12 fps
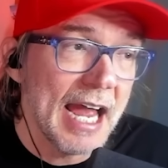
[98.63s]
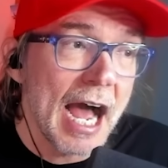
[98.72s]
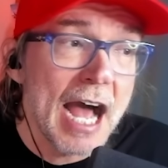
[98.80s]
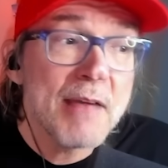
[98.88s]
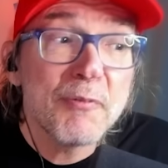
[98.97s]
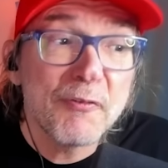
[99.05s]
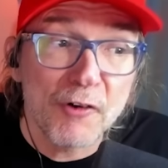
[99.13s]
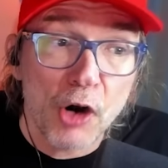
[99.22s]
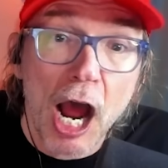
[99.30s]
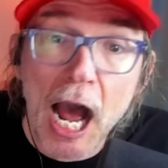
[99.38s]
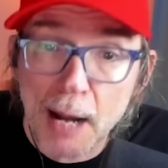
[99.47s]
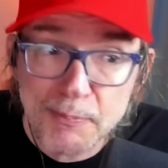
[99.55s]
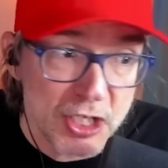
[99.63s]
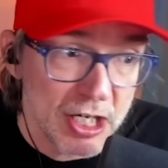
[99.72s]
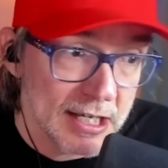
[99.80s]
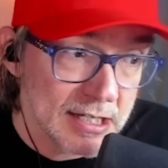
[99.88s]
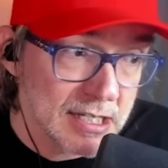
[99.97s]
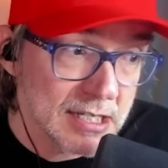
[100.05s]
I'm for
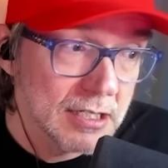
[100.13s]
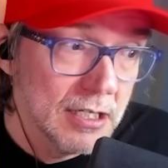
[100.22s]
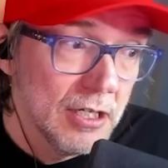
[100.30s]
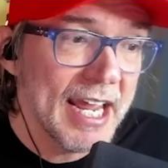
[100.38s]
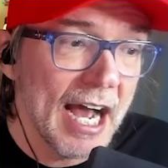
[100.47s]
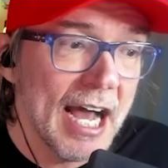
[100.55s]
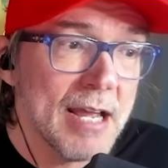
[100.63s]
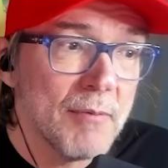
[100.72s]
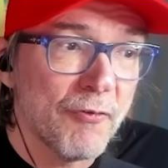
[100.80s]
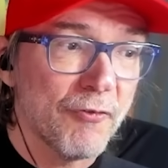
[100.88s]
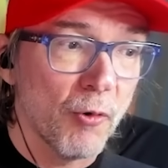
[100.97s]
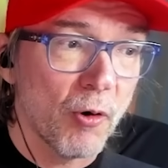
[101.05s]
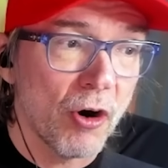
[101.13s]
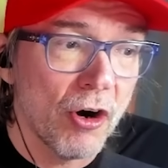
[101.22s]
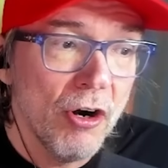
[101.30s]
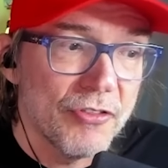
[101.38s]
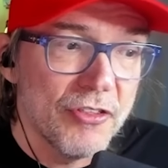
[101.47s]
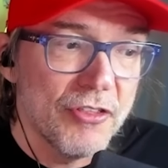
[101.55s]
options. I am
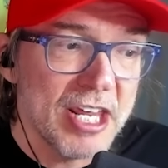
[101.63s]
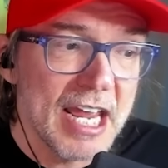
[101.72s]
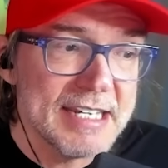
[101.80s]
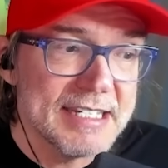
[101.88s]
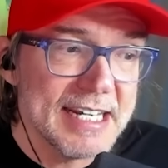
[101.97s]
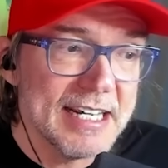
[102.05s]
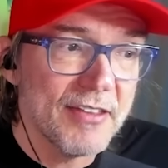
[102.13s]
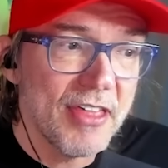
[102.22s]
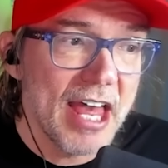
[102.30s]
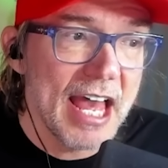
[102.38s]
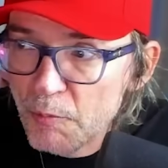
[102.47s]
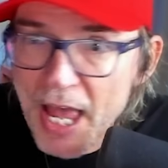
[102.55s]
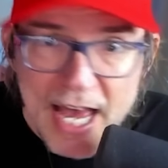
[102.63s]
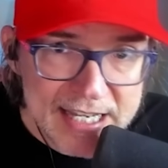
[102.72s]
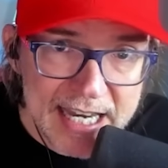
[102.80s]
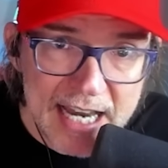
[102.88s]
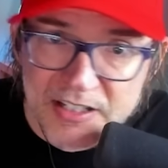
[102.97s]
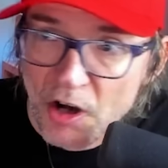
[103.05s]
for the idea that
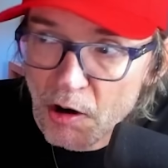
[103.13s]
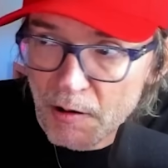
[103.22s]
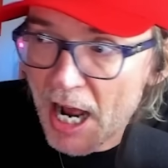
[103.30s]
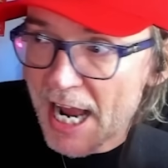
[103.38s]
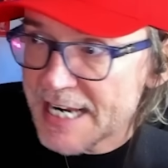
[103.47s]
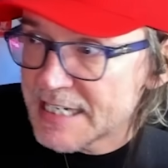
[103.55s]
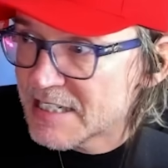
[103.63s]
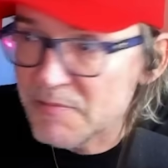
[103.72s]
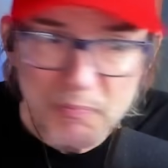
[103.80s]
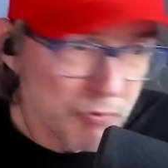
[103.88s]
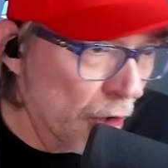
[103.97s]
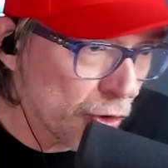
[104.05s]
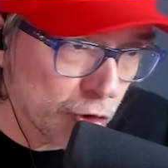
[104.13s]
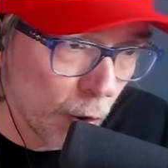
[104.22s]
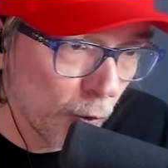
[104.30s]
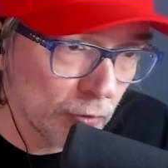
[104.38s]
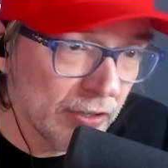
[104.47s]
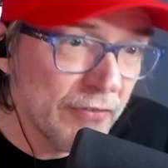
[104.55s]
SSRIs are
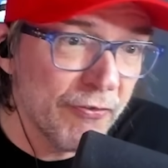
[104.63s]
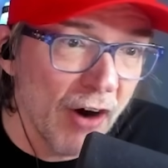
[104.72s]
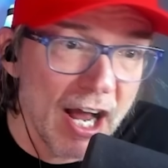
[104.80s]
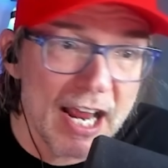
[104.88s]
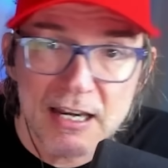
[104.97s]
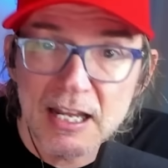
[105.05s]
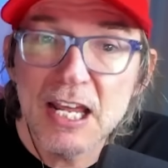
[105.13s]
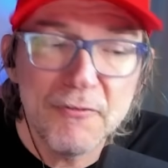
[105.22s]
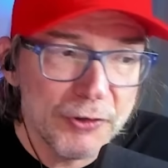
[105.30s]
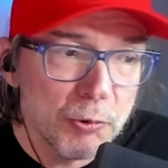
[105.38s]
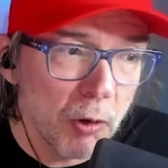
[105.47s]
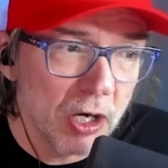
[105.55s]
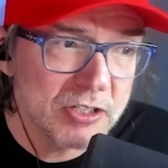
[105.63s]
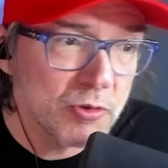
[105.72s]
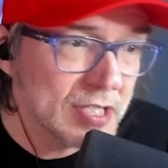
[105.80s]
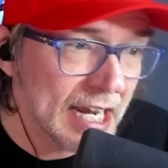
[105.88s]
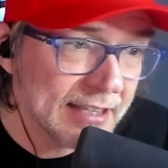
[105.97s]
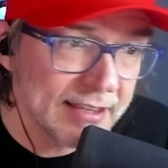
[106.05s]
totally fine if you want to
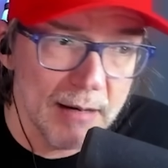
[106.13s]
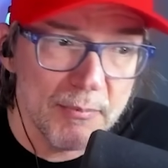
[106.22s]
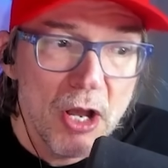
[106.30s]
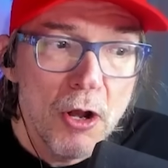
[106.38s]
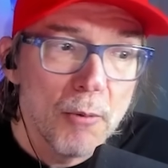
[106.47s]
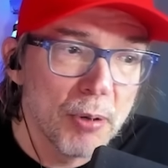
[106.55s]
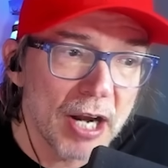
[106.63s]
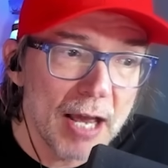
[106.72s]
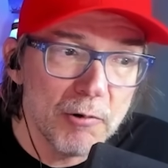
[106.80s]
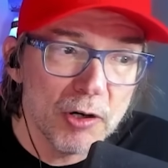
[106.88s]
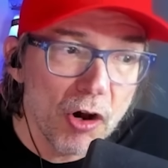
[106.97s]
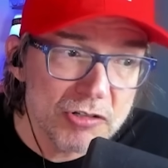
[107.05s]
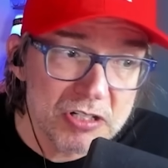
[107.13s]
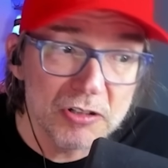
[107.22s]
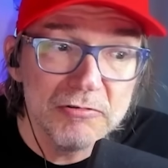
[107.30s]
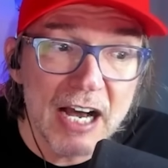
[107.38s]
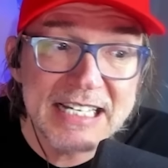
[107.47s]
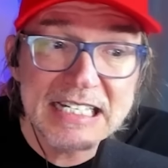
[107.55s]
take them. But I would also
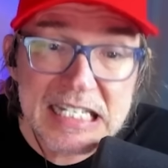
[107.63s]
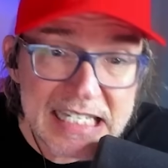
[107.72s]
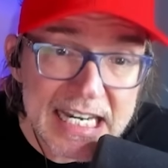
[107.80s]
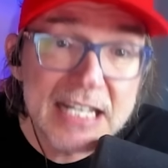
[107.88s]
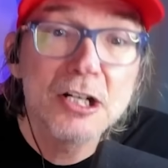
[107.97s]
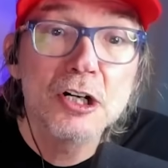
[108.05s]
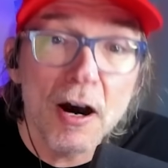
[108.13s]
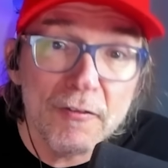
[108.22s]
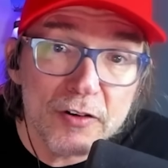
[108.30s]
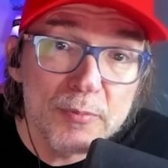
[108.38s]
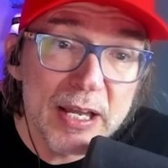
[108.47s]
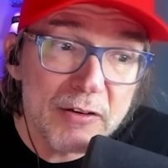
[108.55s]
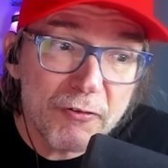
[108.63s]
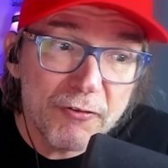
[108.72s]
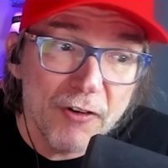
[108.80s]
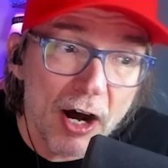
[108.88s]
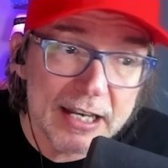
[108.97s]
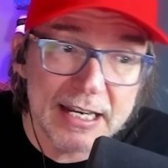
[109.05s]
like to see
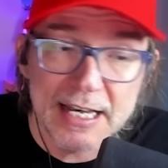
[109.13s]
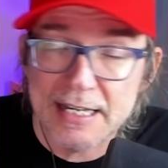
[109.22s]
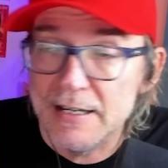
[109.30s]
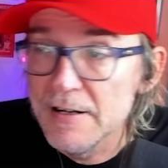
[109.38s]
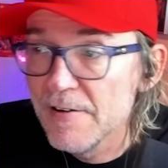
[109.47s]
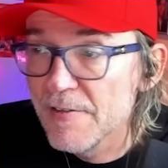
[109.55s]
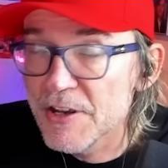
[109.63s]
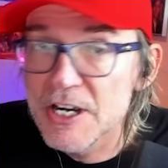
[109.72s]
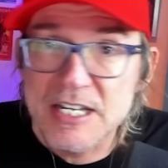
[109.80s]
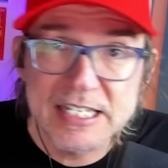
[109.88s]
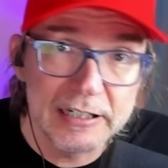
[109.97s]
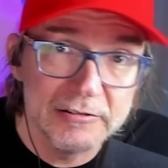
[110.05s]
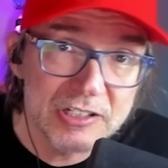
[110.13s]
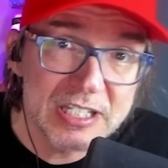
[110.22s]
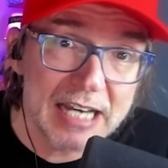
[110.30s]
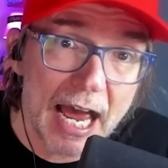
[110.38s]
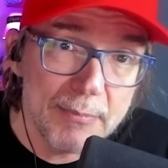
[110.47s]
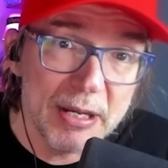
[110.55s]
government-funded
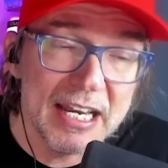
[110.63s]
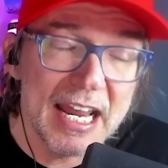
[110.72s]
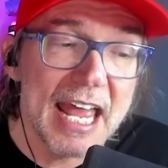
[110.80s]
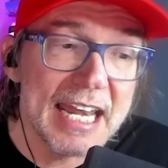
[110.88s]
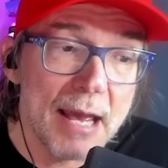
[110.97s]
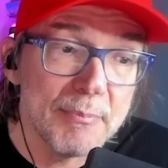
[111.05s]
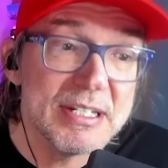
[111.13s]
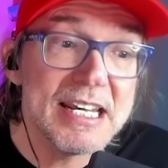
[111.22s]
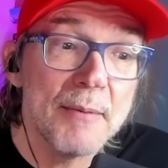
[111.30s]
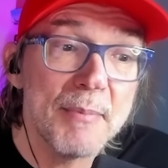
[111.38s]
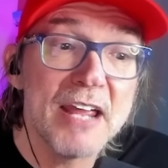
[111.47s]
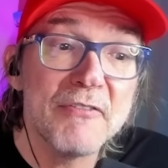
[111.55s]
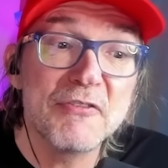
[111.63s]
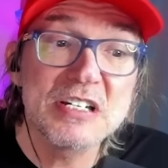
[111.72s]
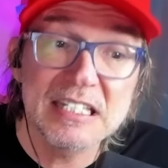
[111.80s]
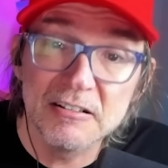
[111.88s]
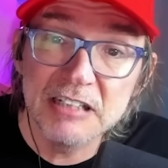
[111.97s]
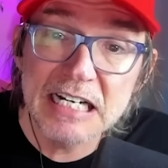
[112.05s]
psilocybin and MDMA
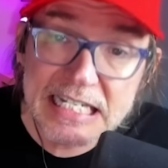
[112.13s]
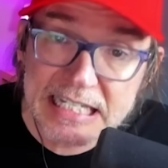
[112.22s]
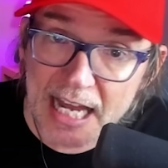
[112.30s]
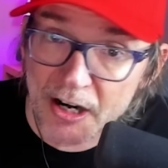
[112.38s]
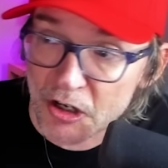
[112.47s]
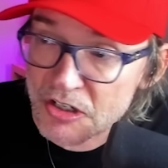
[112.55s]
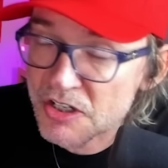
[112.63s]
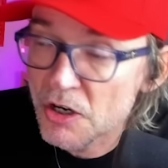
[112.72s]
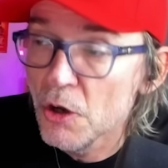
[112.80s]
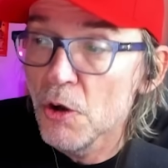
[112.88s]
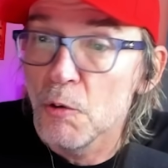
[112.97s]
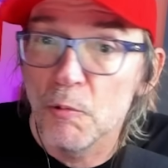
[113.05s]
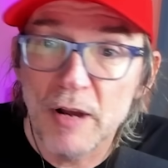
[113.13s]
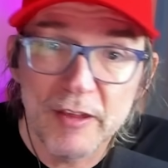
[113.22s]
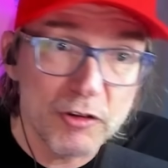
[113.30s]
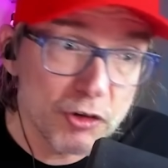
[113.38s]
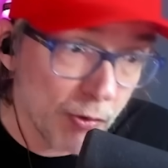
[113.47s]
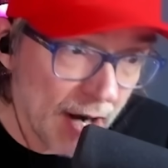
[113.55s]
facility centers
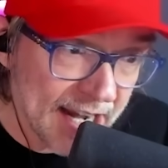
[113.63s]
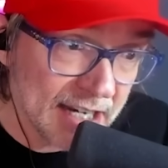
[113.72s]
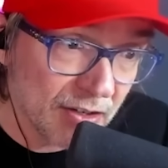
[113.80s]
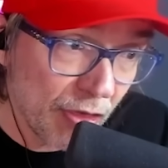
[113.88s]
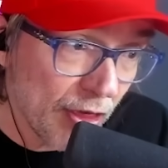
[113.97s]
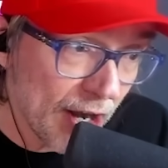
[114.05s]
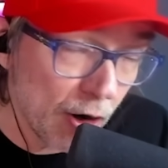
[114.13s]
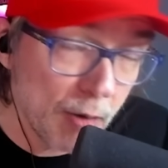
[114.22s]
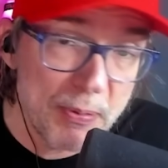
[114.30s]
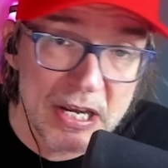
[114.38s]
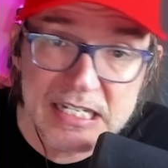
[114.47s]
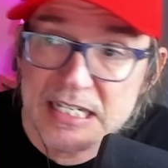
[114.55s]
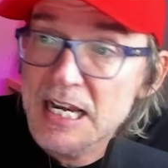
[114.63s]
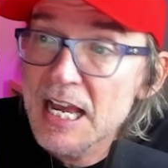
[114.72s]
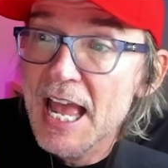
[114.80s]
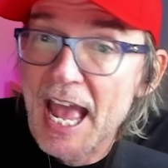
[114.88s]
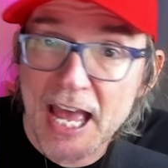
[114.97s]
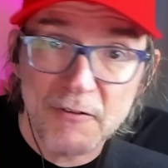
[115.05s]
with trained therapists
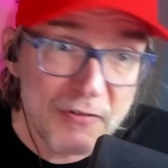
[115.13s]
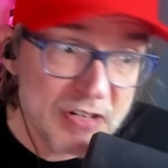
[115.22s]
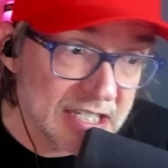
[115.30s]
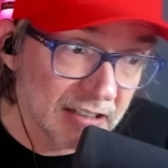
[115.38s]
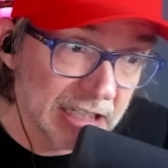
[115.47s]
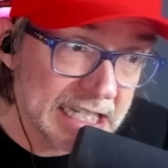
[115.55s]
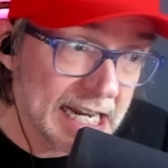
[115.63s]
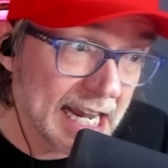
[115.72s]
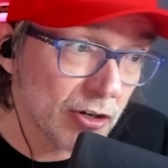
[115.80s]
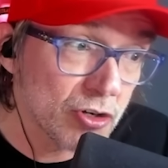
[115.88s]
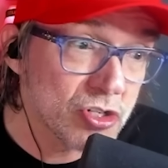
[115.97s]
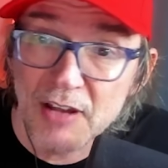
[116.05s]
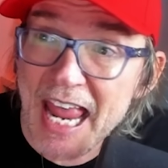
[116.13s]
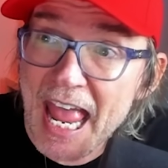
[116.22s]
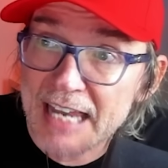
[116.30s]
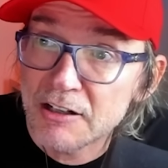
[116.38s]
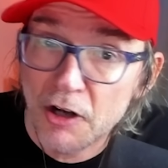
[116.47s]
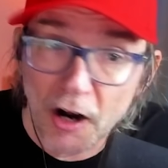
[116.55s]
and facilitators
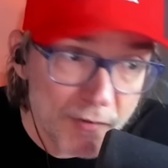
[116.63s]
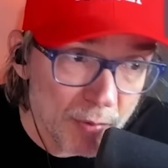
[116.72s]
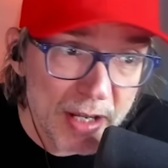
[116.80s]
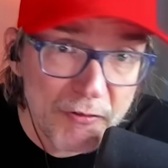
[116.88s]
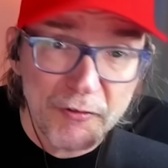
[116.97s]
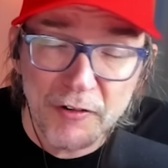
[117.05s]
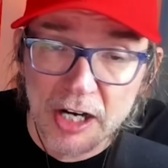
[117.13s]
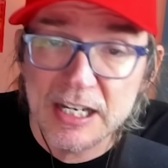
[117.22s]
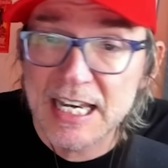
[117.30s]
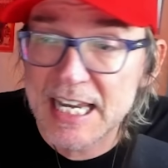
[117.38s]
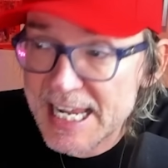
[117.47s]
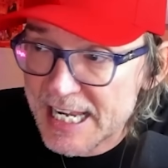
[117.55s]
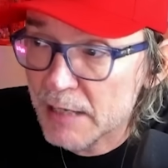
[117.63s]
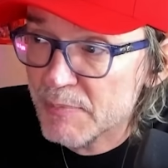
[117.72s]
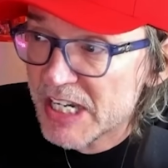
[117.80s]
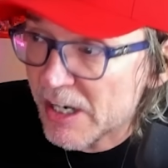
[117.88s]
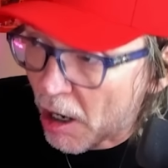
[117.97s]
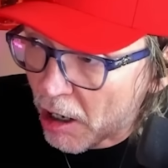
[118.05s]
and government-funded
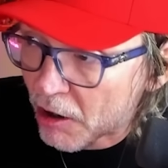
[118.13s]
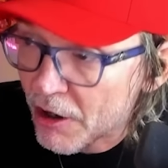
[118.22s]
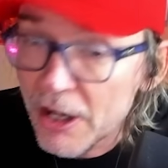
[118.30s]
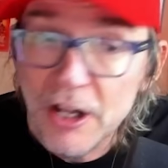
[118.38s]
EMDR.